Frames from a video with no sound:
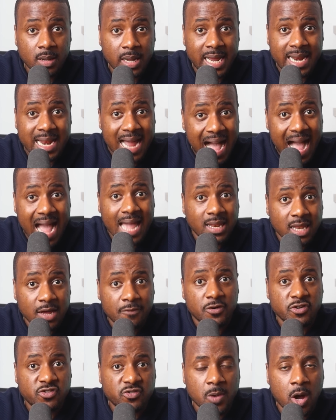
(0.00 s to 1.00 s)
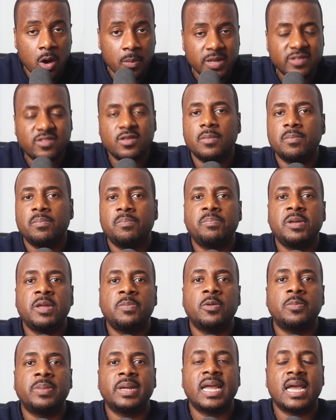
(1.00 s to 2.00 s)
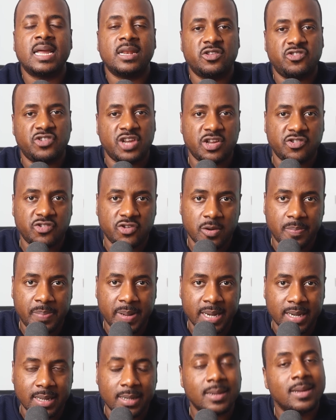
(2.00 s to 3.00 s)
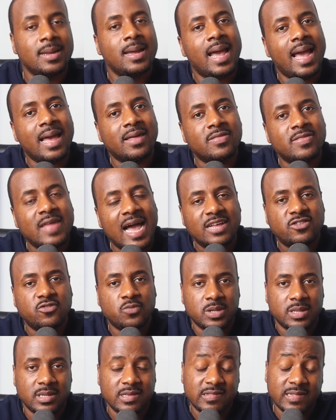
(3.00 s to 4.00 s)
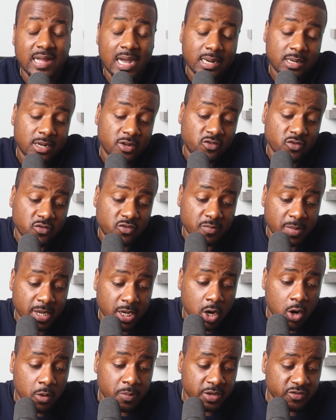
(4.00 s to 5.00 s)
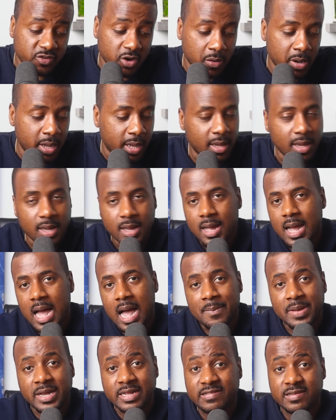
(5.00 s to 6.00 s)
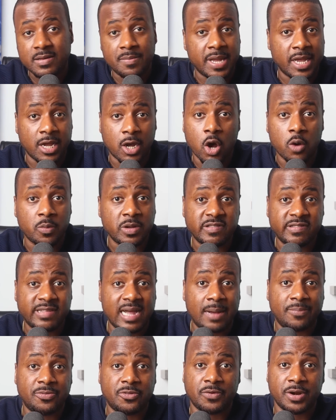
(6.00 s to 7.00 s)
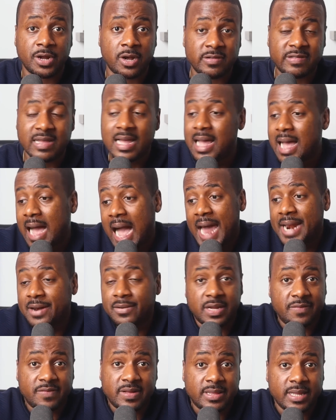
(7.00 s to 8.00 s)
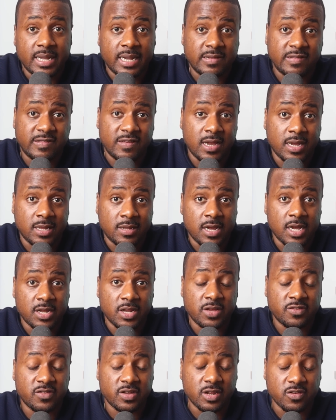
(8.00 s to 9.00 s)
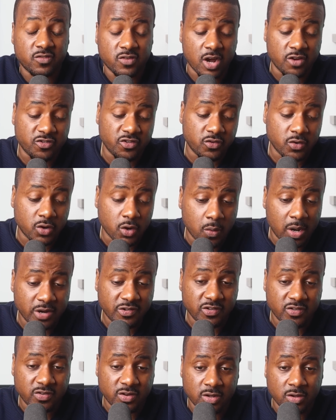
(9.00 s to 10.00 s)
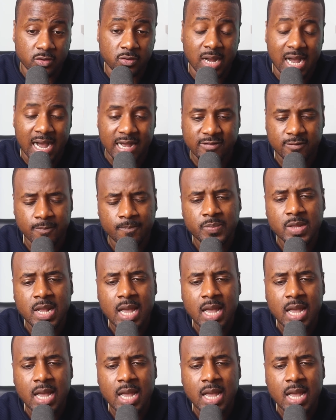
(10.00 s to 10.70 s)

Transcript: in high leverage moments, people began to change their opinion. And that's what this doc did. So to me, Kobe's top three all time. I don't even think it's a discussion. So the question to you guys,